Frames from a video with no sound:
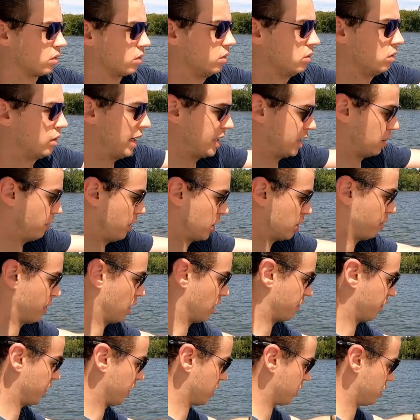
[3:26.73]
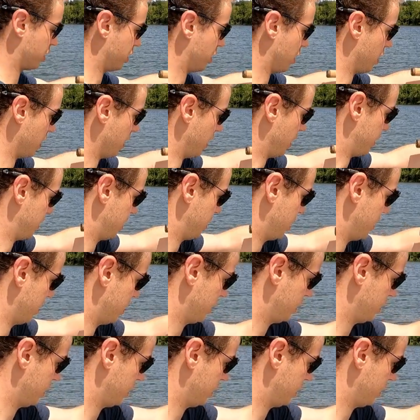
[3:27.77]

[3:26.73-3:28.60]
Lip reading: Ooh, that's a much better fish. Nice.